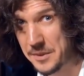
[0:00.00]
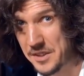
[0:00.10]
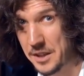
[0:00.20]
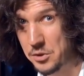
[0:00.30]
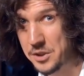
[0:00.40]

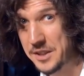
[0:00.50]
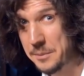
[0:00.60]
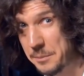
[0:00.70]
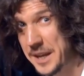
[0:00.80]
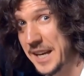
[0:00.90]
naturally,
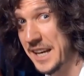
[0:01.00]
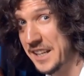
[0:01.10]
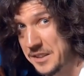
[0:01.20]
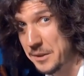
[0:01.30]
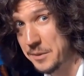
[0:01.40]
by
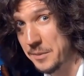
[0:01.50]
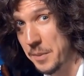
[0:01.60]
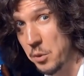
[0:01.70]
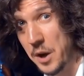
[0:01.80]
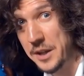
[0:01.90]
hand.
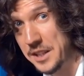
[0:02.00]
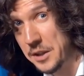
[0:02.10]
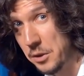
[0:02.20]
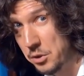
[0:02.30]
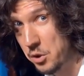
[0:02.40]
Quality
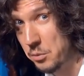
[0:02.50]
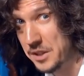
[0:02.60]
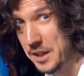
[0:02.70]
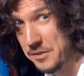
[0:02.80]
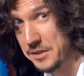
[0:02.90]
control with
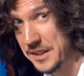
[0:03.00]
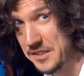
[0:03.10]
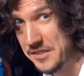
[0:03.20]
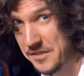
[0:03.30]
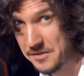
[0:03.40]
our
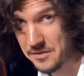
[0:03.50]
friends,